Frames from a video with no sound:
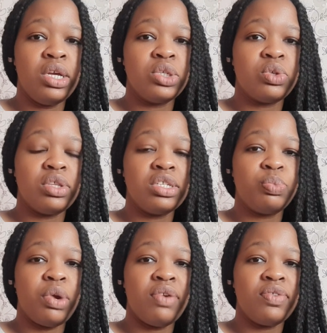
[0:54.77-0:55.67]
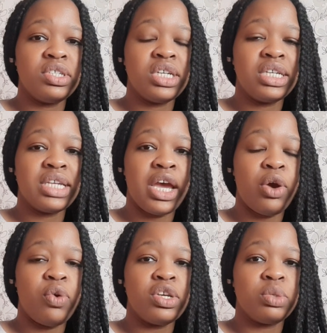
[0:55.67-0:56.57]
So this private chat, I
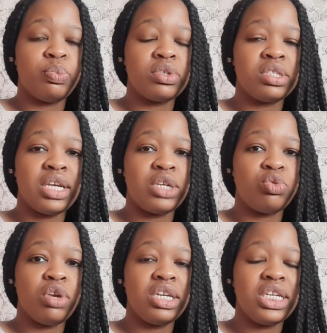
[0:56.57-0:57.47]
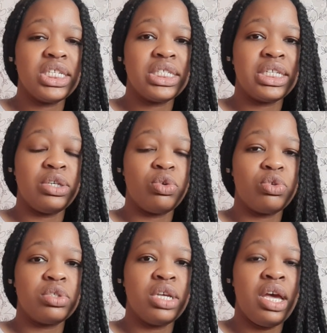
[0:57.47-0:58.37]
always post their trading
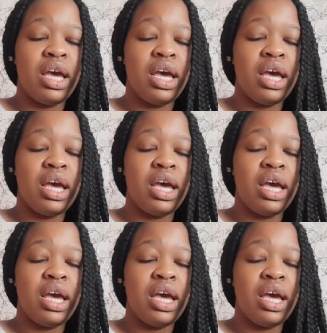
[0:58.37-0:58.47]
signals,